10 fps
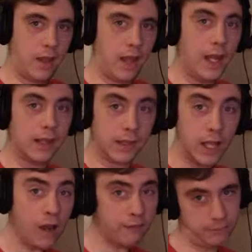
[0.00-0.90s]

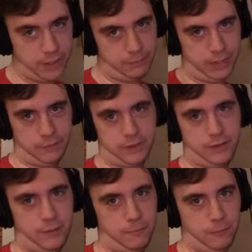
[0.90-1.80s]
Hello everybody, my name is
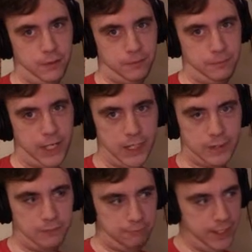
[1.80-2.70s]
Dude and welcome back
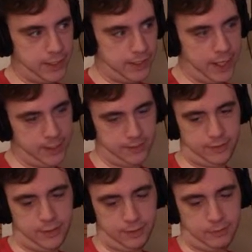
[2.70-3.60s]
to Red
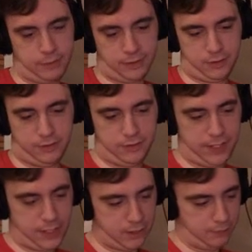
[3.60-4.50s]
Goddess: Inner World.
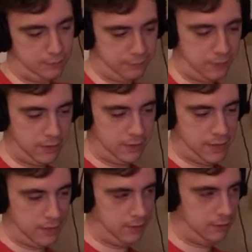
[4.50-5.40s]
Now,
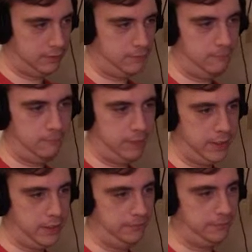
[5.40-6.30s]
I
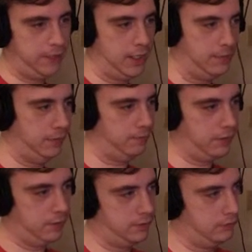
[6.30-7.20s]
went off camera a
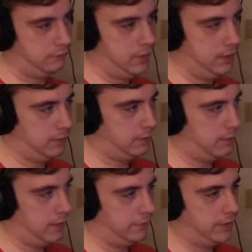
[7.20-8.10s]
bit and ran some
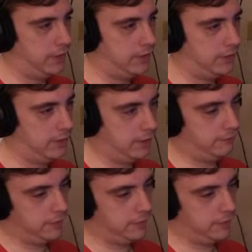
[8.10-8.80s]
stuff. I didn't think I'd